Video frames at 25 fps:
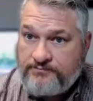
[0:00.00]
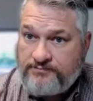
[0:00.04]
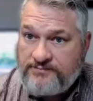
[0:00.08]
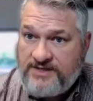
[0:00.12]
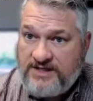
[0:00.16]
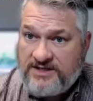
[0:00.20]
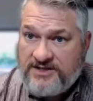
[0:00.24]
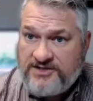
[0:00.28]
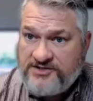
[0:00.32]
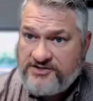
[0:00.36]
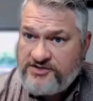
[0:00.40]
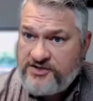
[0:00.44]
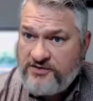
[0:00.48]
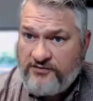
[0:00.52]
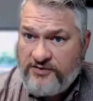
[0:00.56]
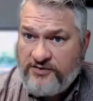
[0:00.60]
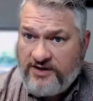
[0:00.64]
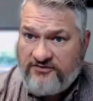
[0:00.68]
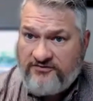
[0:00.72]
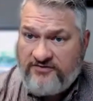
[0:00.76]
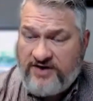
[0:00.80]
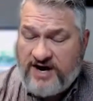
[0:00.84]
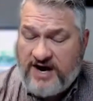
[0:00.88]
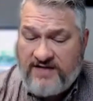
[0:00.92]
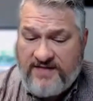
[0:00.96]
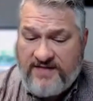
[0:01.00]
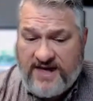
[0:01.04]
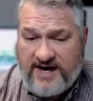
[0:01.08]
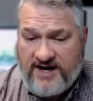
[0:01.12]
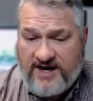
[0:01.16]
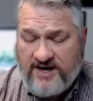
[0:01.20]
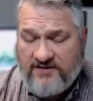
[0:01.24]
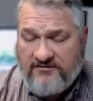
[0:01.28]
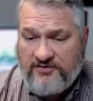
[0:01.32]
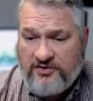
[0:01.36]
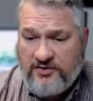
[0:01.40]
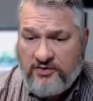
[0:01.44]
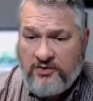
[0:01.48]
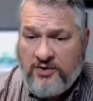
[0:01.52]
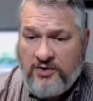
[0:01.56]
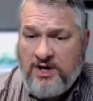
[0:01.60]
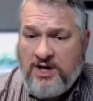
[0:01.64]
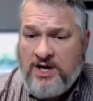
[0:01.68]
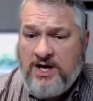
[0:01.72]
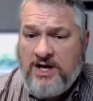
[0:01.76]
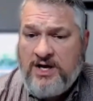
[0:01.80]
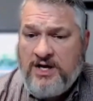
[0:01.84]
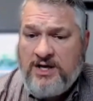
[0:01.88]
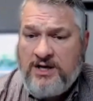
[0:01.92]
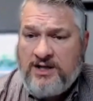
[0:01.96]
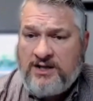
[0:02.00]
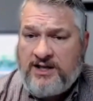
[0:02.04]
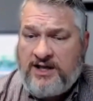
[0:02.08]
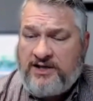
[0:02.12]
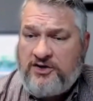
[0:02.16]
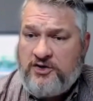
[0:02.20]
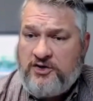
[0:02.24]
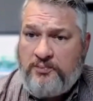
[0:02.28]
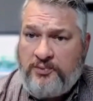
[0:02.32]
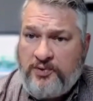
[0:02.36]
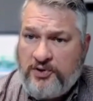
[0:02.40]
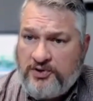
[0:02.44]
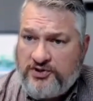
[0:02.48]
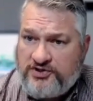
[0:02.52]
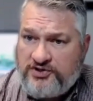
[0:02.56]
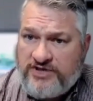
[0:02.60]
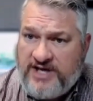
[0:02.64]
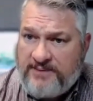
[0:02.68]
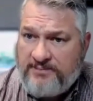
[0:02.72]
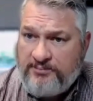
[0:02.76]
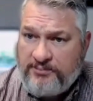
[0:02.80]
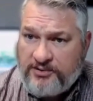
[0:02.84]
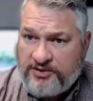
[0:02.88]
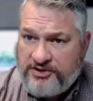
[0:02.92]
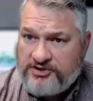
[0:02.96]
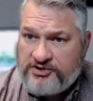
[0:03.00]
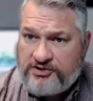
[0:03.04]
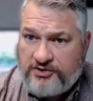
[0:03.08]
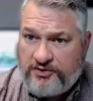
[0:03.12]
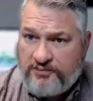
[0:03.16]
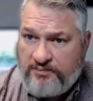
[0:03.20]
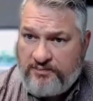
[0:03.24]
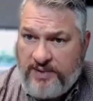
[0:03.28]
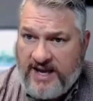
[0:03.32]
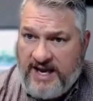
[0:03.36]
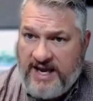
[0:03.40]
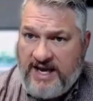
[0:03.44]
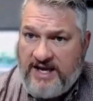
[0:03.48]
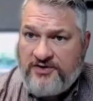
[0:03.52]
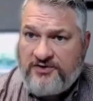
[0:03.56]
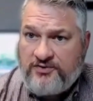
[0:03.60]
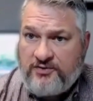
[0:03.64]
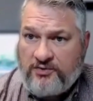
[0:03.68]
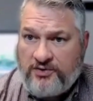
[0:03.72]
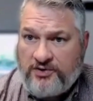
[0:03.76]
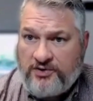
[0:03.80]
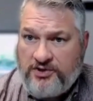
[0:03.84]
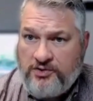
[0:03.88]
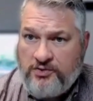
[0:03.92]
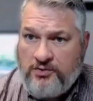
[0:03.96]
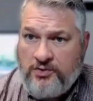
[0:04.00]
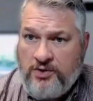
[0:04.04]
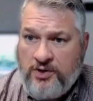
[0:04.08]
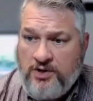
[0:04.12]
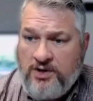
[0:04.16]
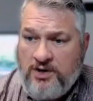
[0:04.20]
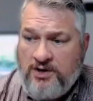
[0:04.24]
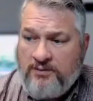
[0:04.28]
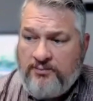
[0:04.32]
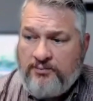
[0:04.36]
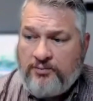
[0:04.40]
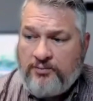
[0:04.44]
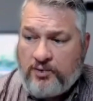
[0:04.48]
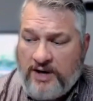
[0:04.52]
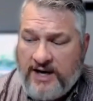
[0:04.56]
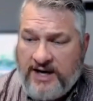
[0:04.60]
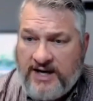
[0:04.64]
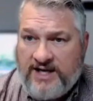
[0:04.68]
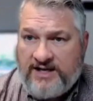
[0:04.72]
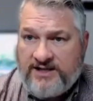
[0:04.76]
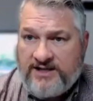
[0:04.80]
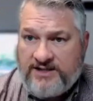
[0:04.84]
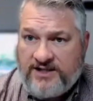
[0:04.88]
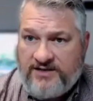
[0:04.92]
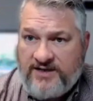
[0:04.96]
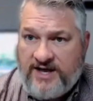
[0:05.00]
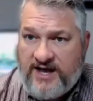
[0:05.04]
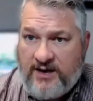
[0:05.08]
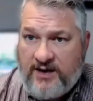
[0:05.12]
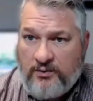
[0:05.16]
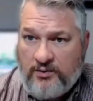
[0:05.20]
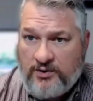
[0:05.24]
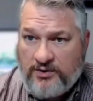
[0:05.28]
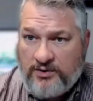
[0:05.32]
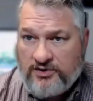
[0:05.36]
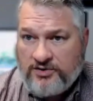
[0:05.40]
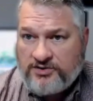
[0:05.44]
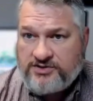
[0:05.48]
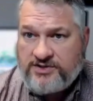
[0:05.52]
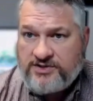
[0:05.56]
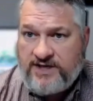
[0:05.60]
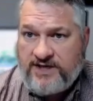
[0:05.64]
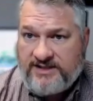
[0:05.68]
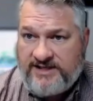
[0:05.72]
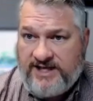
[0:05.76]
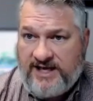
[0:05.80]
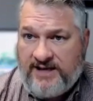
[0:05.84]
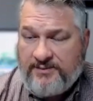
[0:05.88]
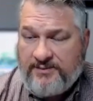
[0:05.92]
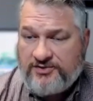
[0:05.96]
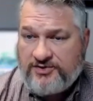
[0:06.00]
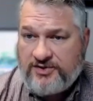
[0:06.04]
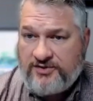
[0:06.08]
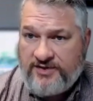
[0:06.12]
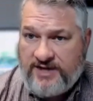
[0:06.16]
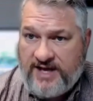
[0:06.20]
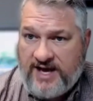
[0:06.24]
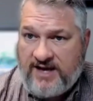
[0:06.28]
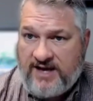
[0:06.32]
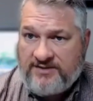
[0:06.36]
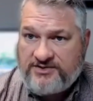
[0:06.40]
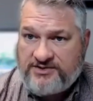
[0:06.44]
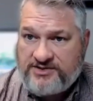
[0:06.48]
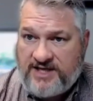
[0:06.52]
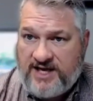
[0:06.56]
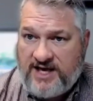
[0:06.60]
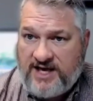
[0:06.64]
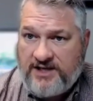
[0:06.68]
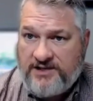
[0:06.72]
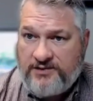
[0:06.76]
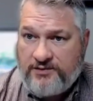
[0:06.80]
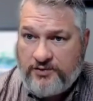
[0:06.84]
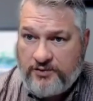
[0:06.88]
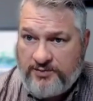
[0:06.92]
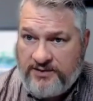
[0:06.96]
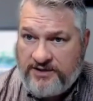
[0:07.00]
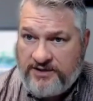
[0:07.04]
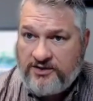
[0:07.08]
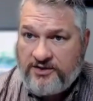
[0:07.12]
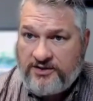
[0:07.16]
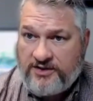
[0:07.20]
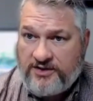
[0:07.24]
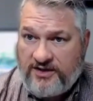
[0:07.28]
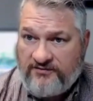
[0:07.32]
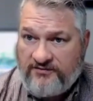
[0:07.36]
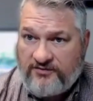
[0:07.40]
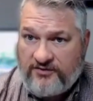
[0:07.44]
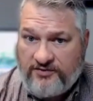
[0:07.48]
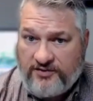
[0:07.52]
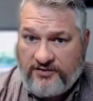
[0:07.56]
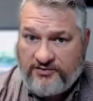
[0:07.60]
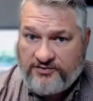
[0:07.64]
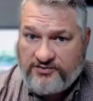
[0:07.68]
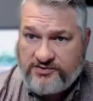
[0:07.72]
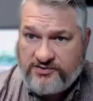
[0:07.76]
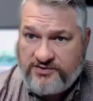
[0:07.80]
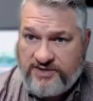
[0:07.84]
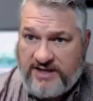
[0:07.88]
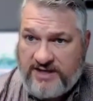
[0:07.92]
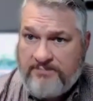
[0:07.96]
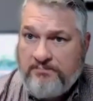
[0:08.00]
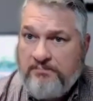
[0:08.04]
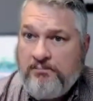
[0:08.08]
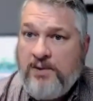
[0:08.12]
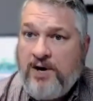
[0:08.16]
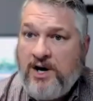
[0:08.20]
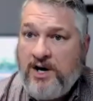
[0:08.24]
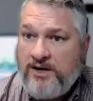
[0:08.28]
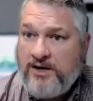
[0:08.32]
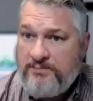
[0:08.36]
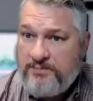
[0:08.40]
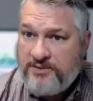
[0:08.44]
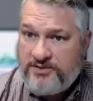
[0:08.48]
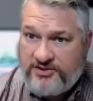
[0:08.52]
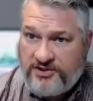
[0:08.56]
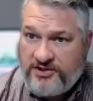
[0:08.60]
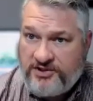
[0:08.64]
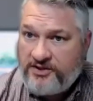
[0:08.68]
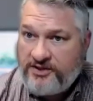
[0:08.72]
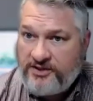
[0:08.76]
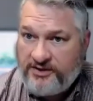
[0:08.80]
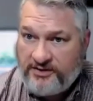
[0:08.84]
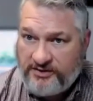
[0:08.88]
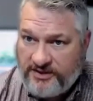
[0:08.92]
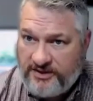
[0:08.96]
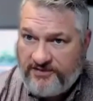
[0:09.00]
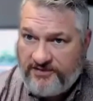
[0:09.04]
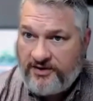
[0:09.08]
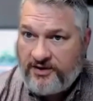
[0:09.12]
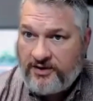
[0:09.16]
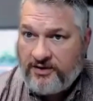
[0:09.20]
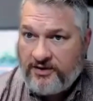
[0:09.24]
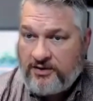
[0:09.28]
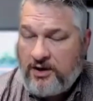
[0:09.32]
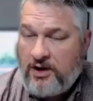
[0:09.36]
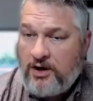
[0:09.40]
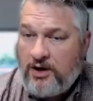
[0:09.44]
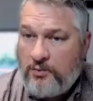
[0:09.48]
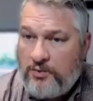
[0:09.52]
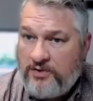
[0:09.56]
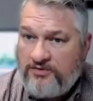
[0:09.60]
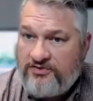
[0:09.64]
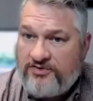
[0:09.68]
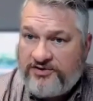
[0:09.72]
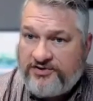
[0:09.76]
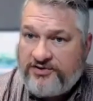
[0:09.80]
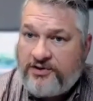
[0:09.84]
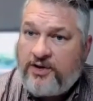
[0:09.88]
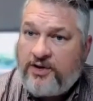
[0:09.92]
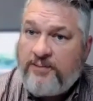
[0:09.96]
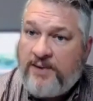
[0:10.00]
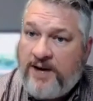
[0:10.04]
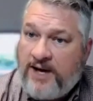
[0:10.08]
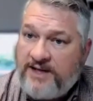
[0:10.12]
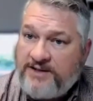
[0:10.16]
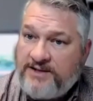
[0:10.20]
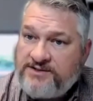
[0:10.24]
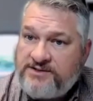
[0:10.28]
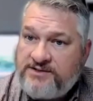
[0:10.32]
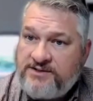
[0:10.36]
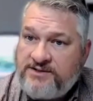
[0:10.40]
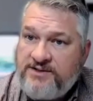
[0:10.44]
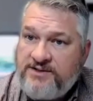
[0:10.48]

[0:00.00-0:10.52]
to see if we could find that. And if you push that blistered paint or you break into that what looks like damage on the outside, you would be looking for that mud material in there along with the termites.